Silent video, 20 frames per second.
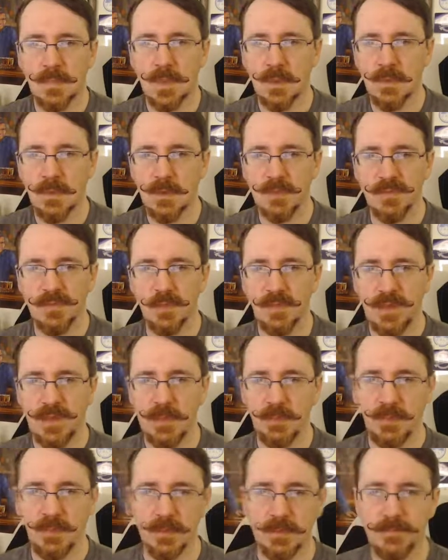Beautiful
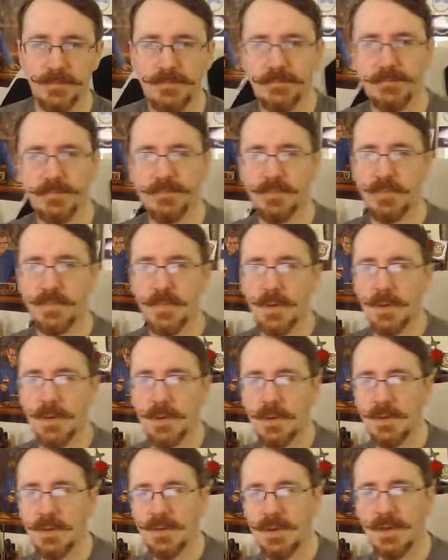people.
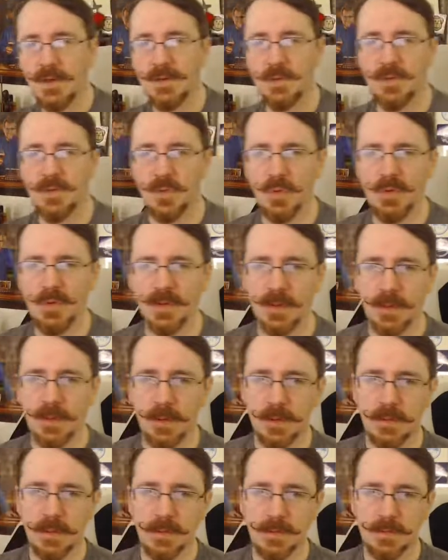Dr.
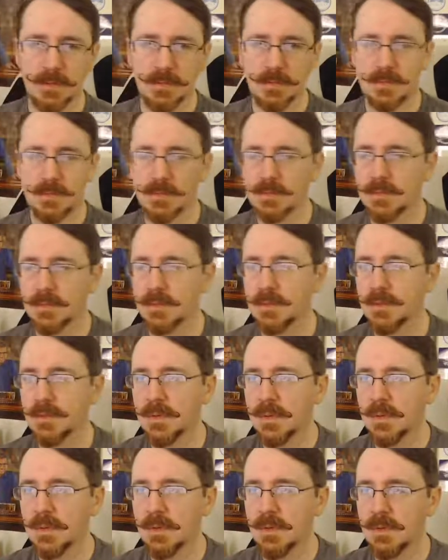Doolittle.
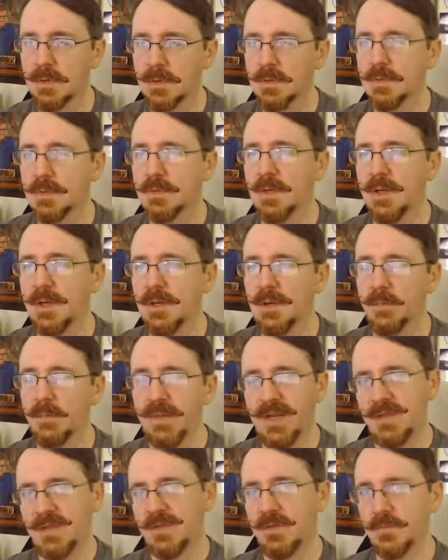I know the
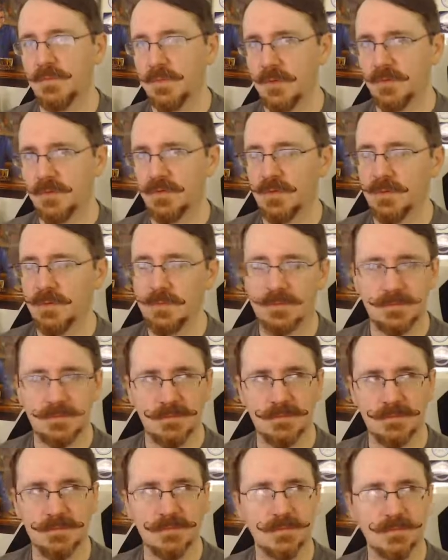Manson version.
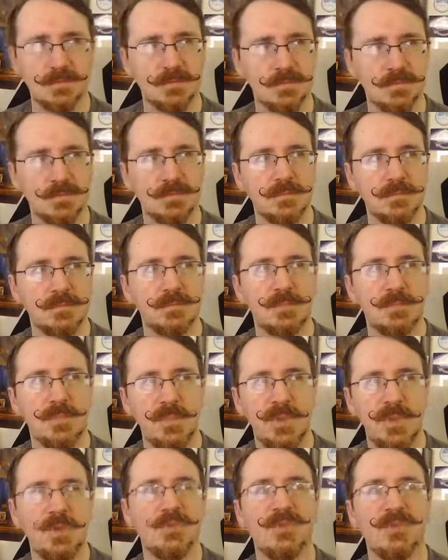
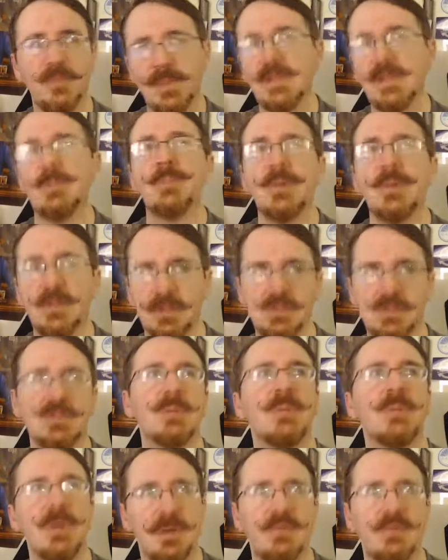Beautiful people, the
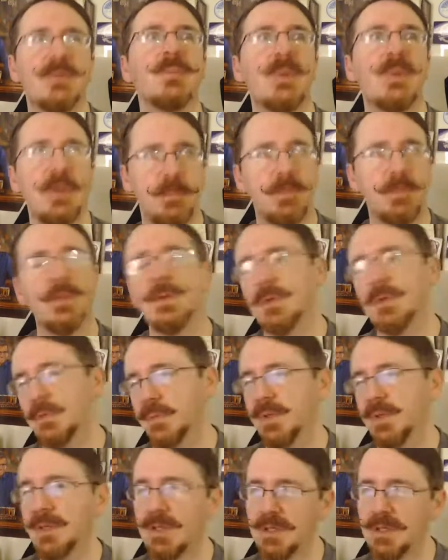beautiful people,
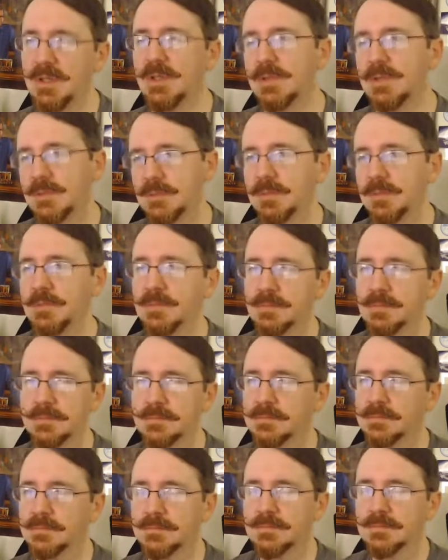but I don't know.
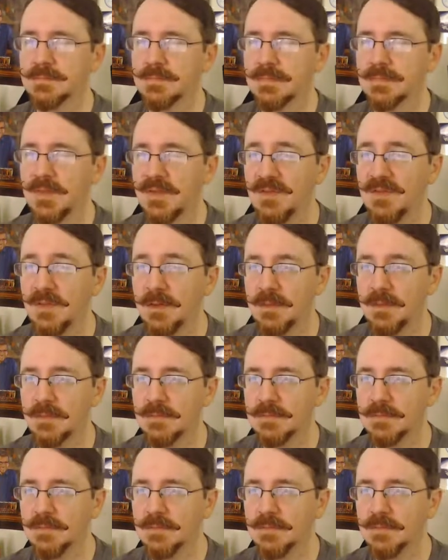That's it.